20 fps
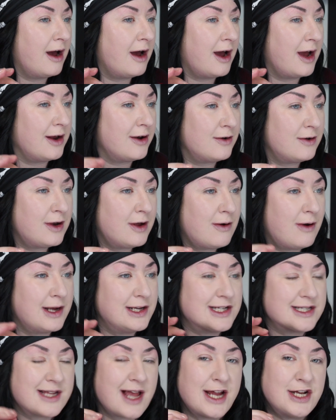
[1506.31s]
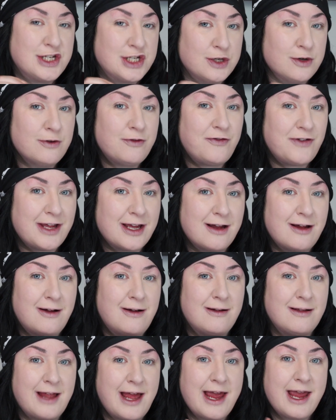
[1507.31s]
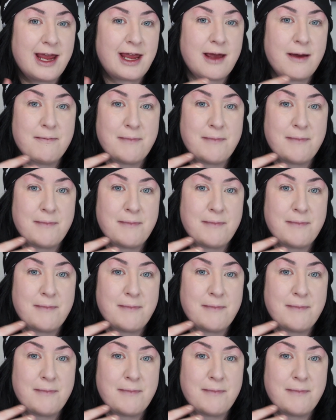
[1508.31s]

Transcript: I don't know, I do feel like